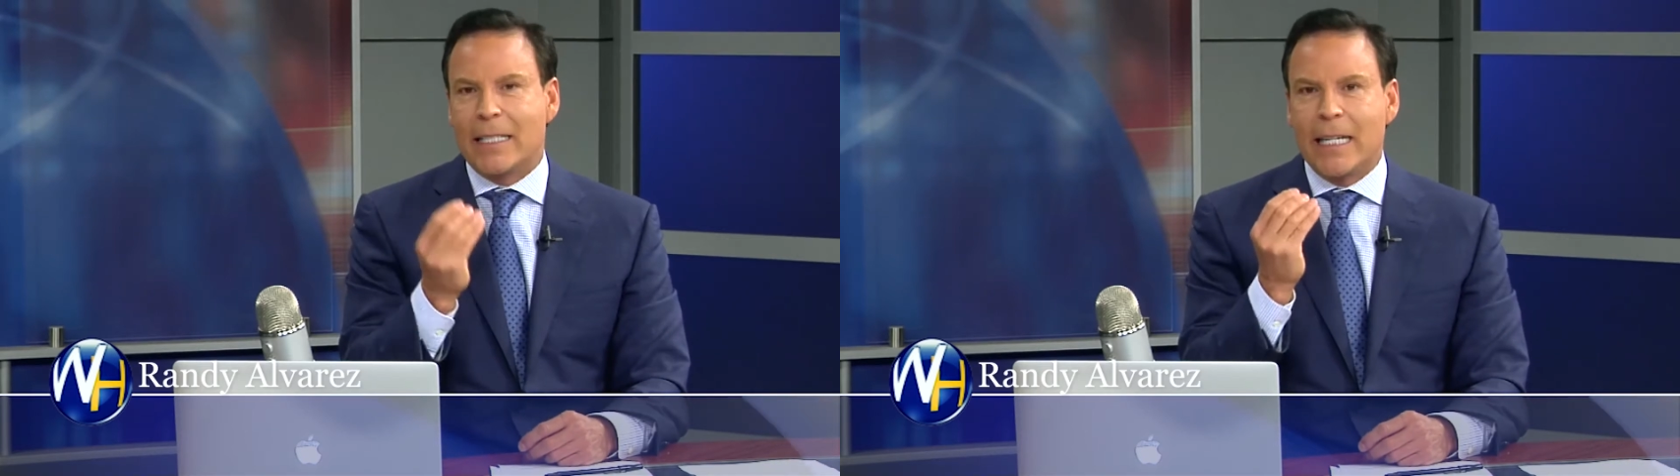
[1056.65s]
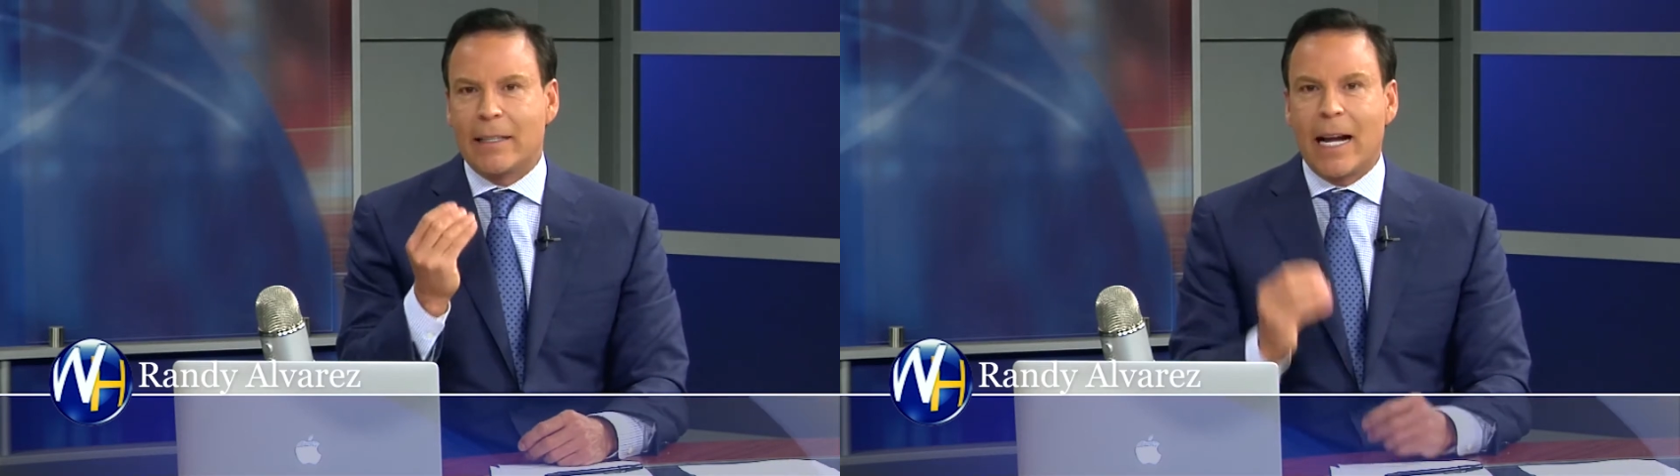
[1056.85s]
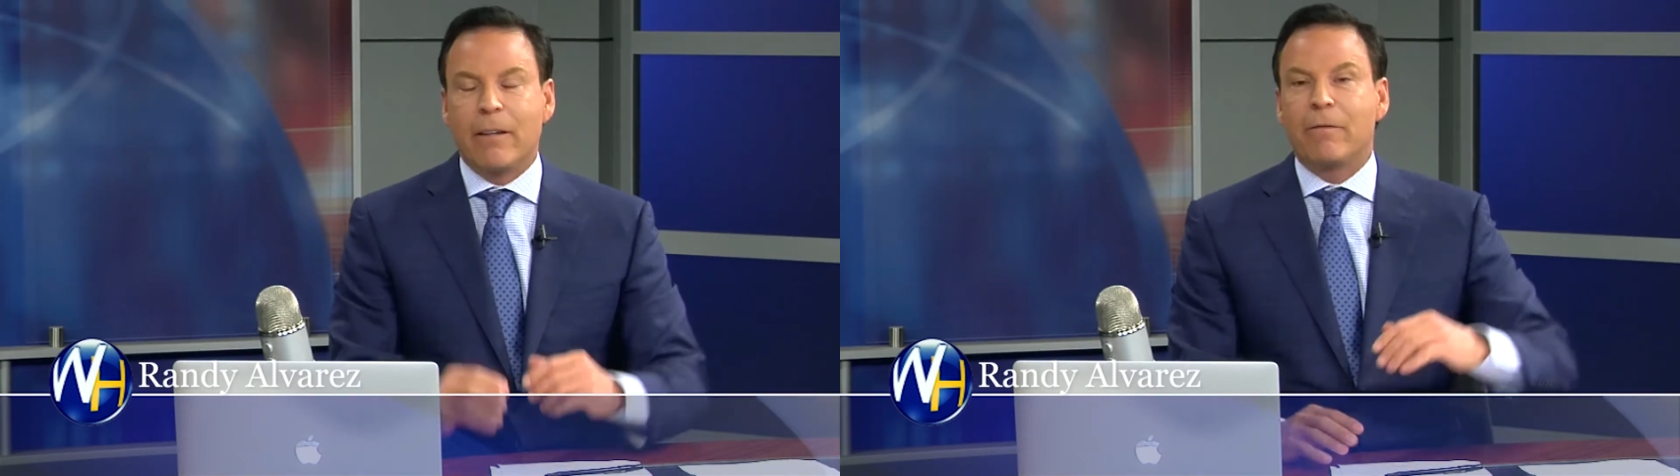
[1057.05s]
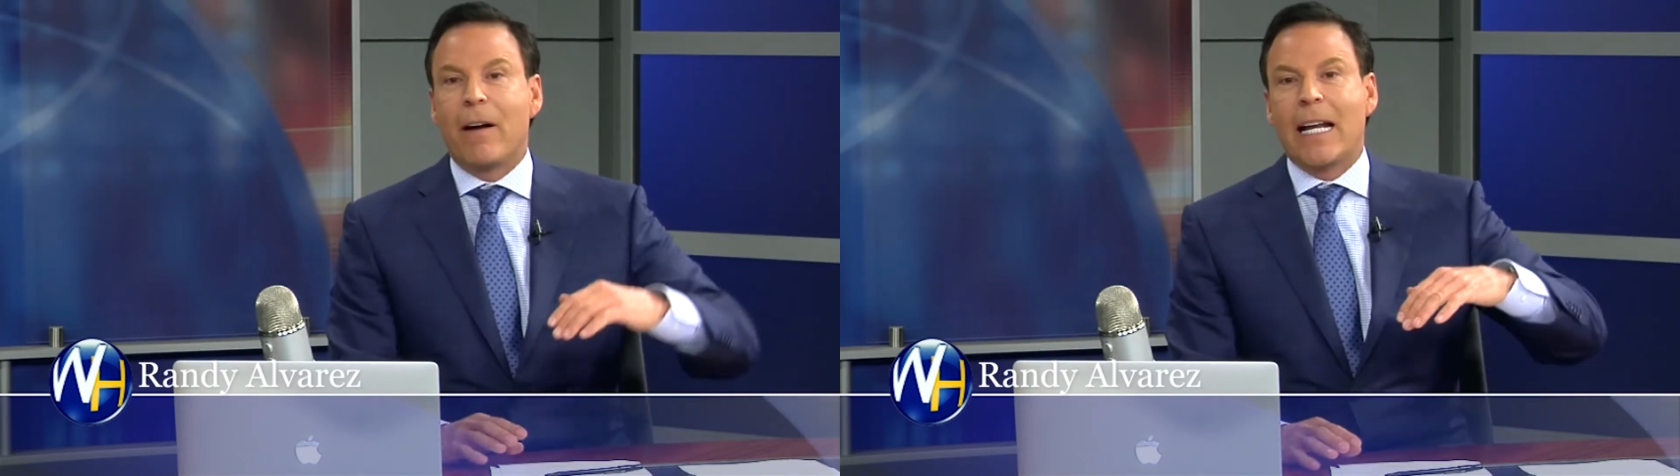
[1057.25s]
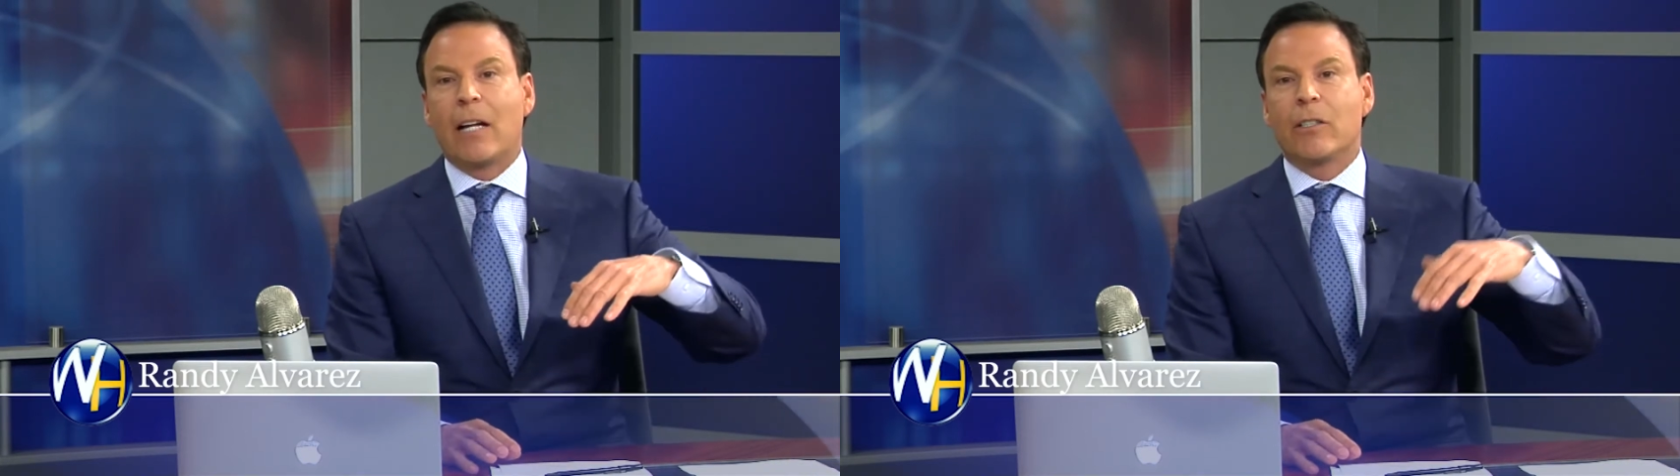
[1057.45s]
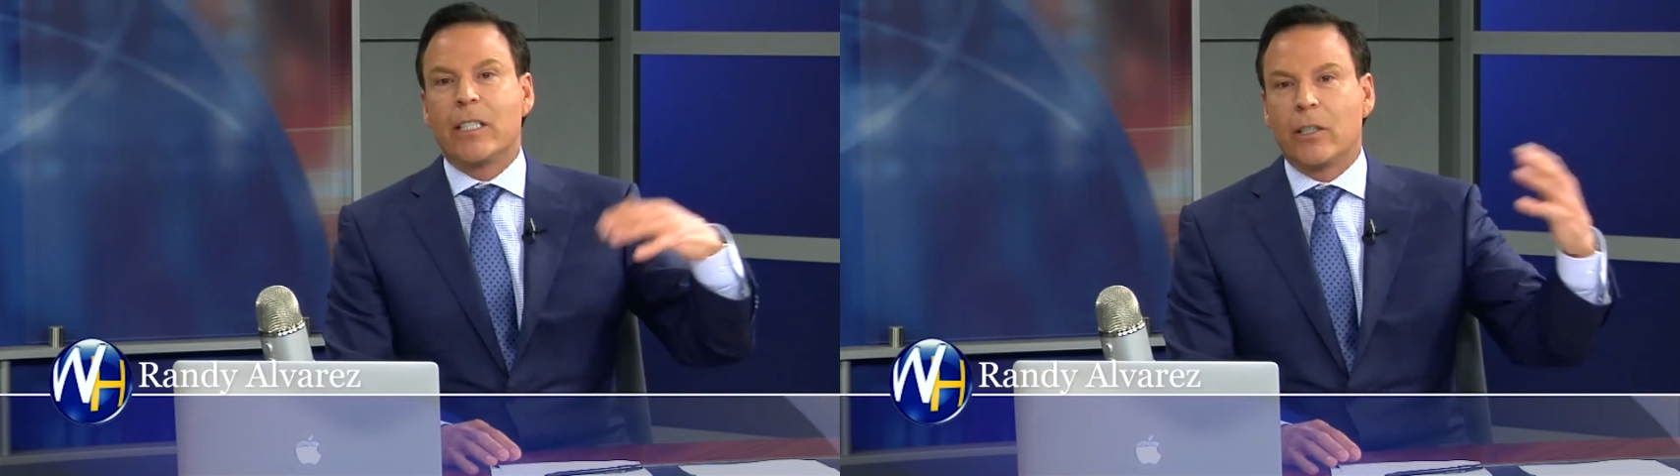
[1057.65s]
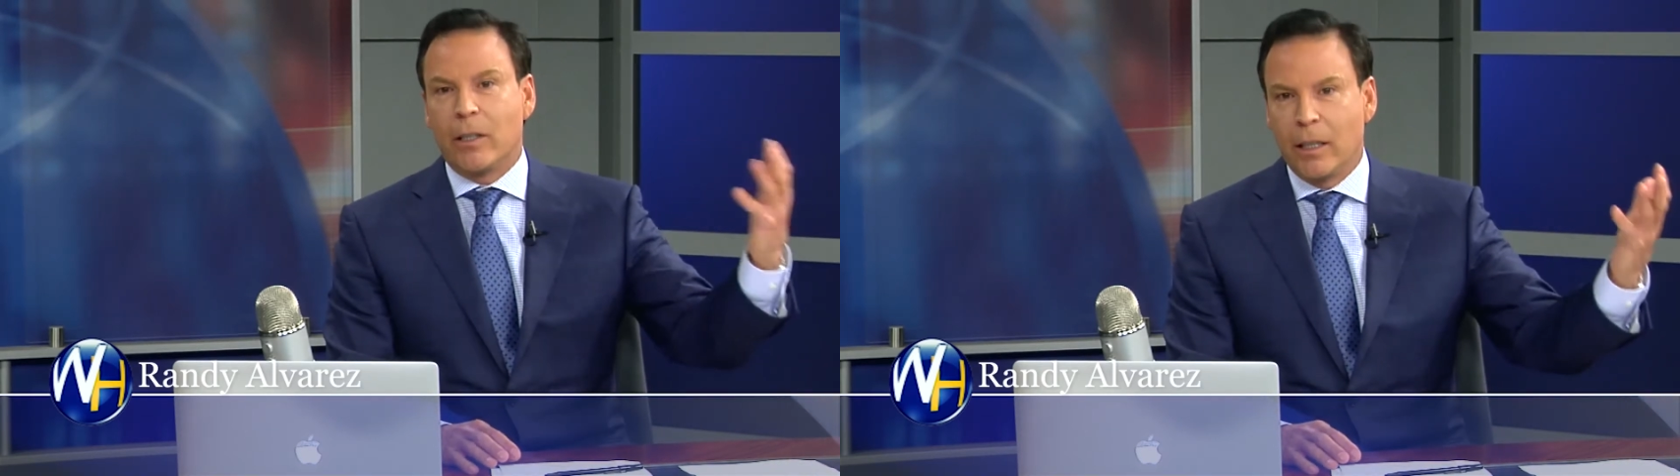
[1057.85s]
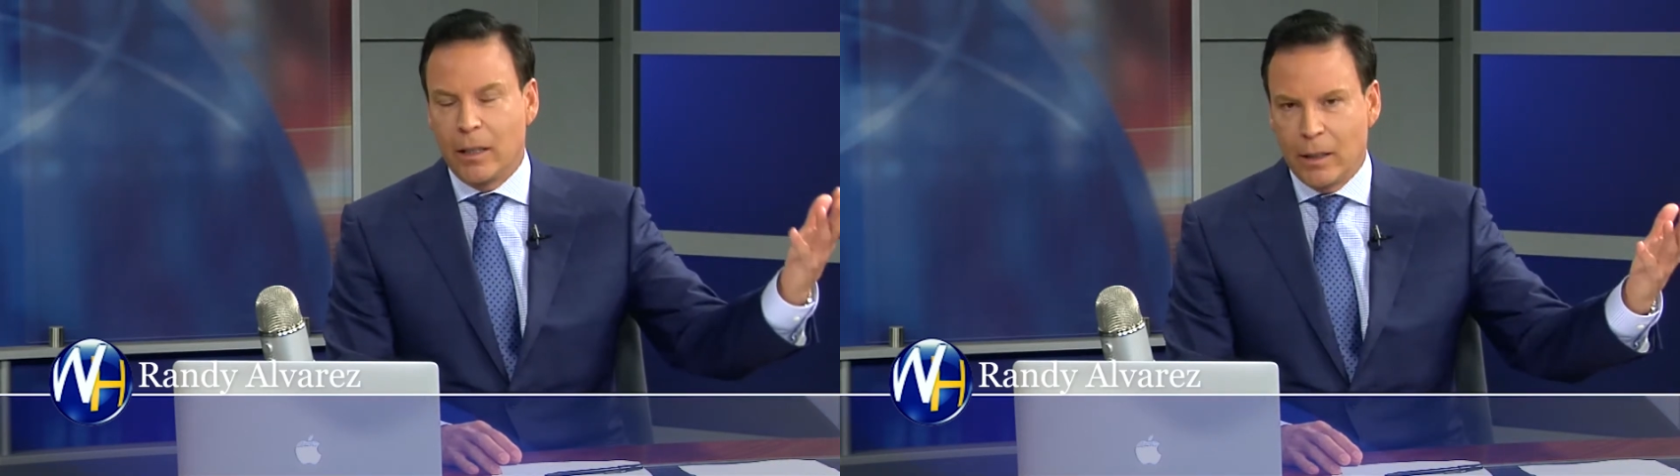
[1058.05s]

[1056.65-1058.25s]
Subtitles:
teeth. I didn't find out until